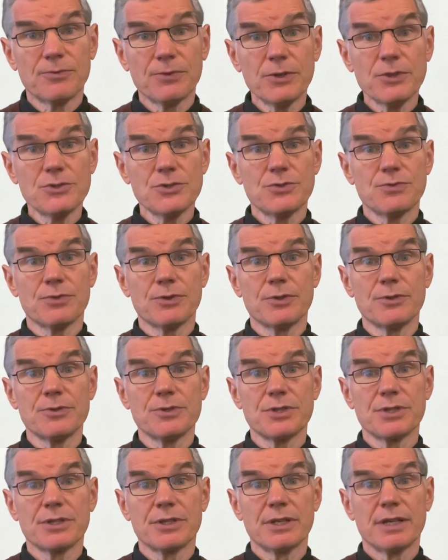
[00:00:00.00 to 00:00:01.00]
first
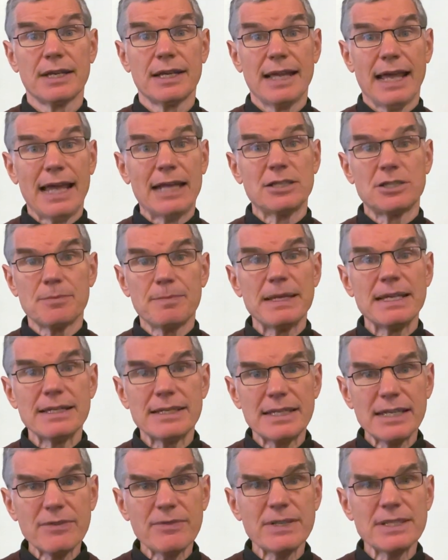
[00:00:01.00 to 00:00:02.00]
fruit and to be
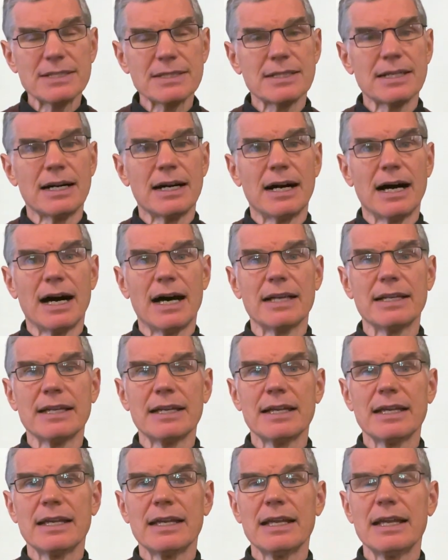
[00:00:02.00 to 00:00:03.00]
given to
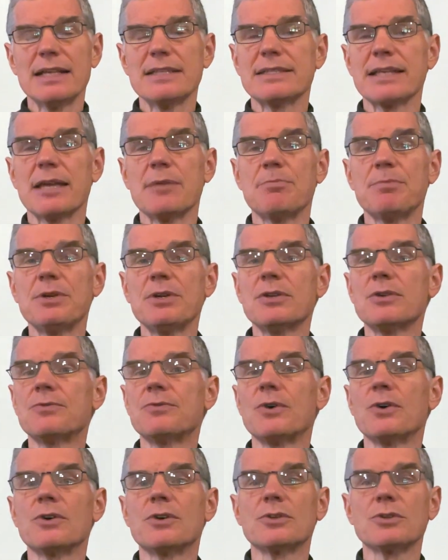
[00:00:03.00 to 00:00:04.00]
God is a
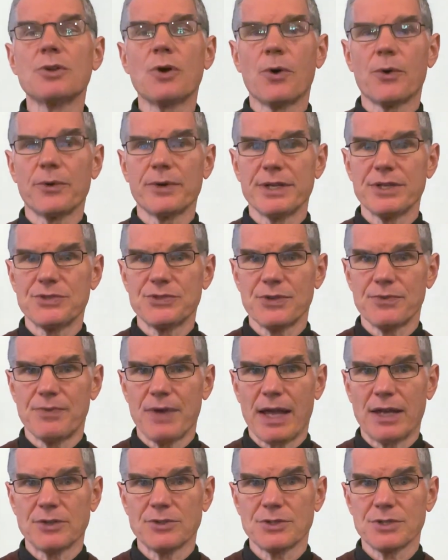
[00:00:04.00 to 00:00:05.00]
beautiful, glorious
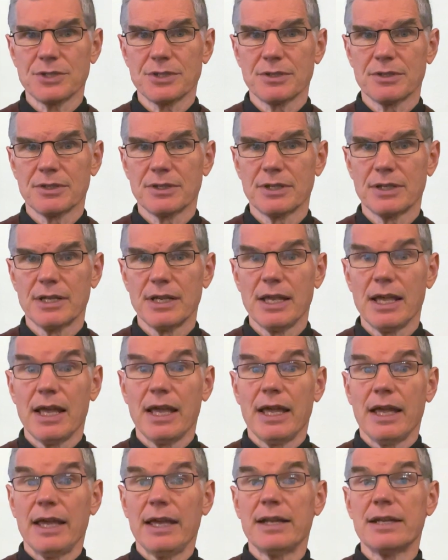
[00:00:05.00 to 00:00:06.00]
event.
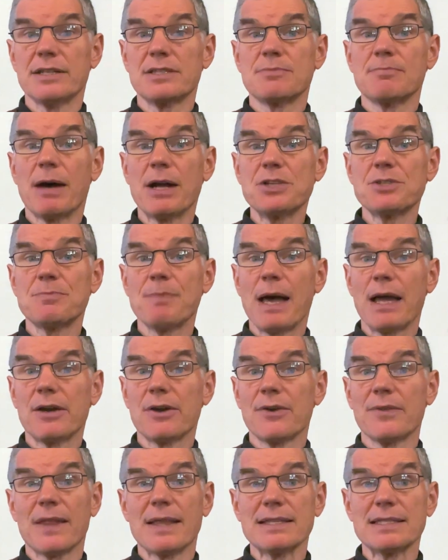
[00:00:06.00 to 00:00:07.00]
It is much
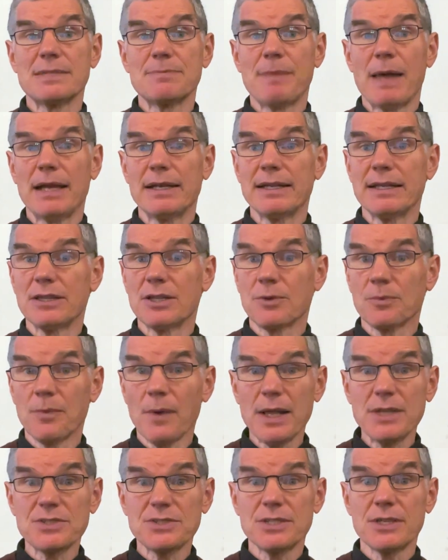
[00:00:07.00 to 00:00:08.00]
better than spending the
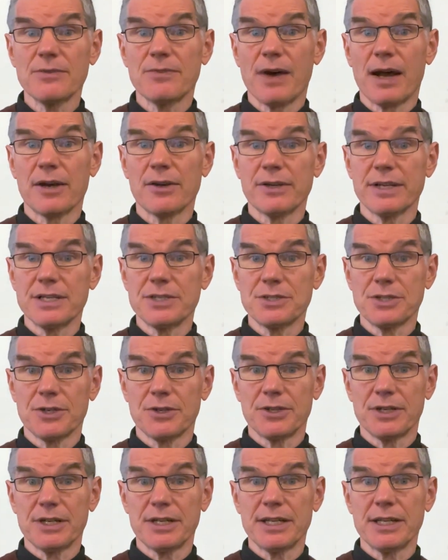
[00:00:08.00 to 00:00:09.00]
rest of our
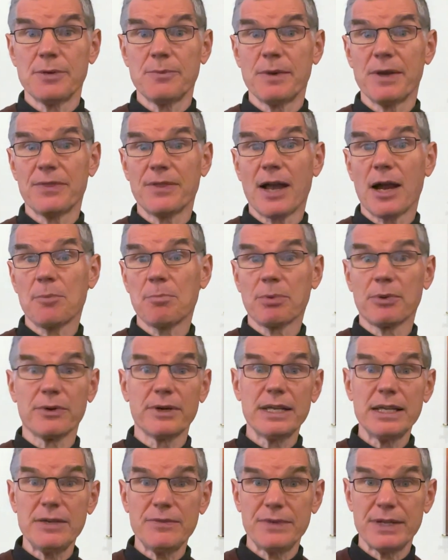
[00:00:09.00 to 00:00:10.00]
eternity with our
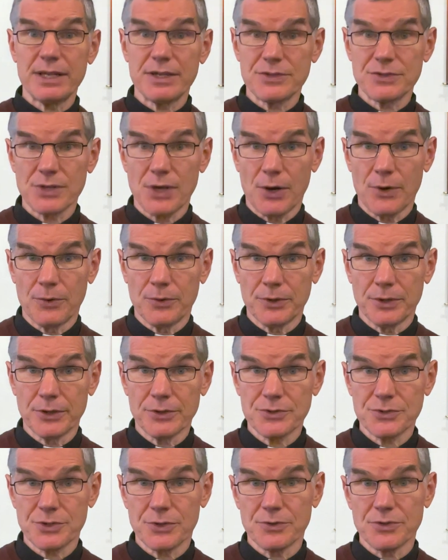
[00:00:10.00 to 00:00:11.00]
previous
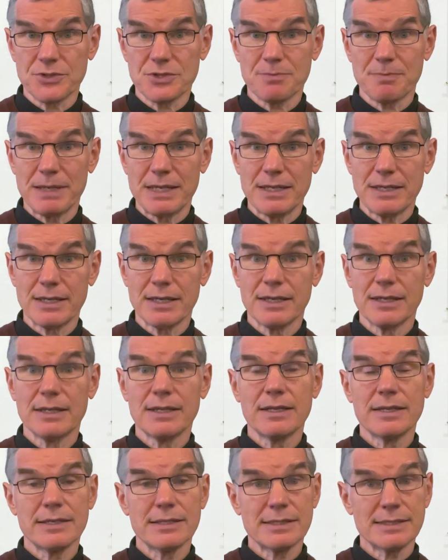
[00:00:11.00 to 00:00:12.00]
owner, so to speak,
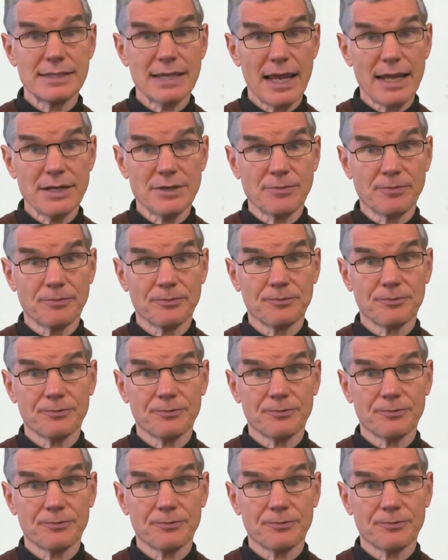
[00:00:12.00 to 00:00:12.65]
Satan.